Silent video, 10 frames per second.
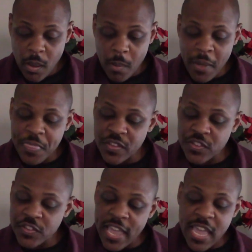But the
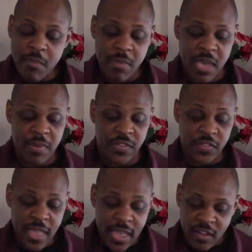same may be
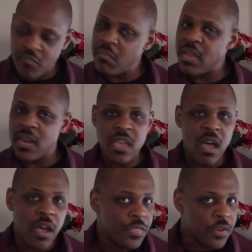said of many
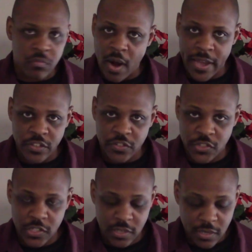other
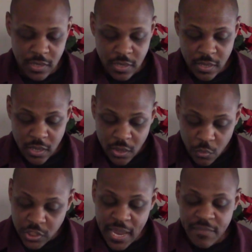rites
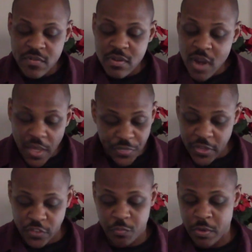which have
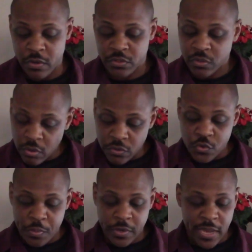nothing spiritual or
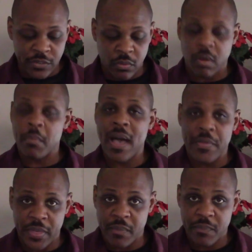supernatural
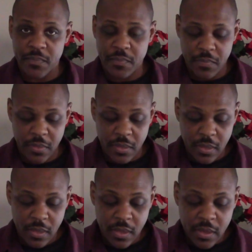about them.
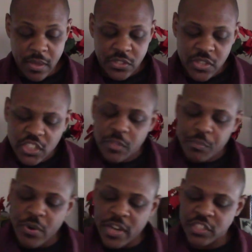Such
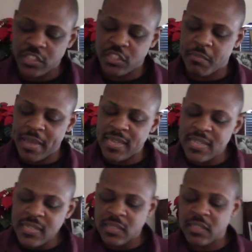impressions may
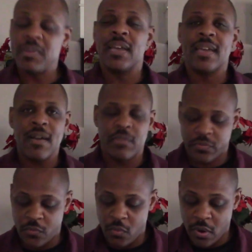easily be accounted
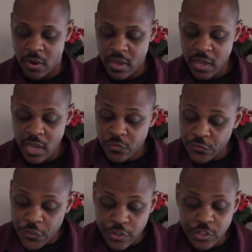for and
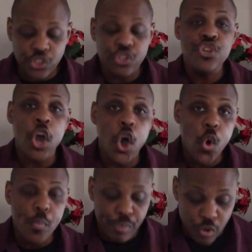furnish
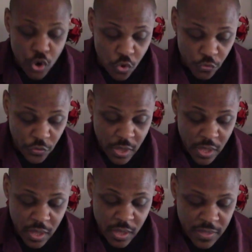no proof
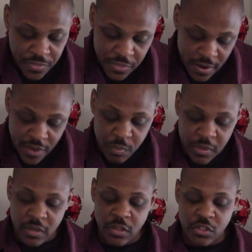that there has
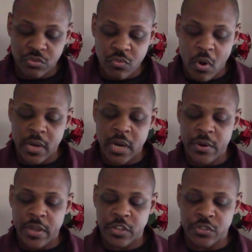been an
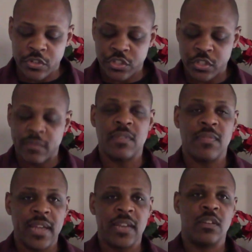extraordinary exertion of
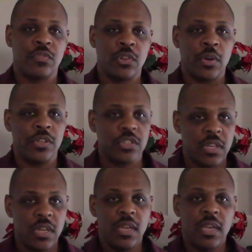divine influence.
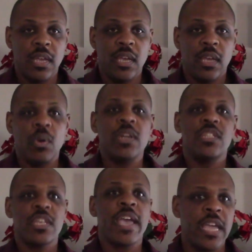What
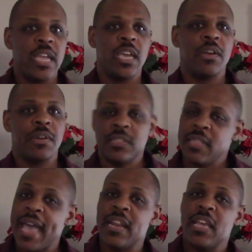he's saying here is
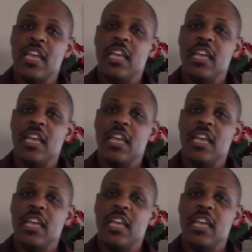that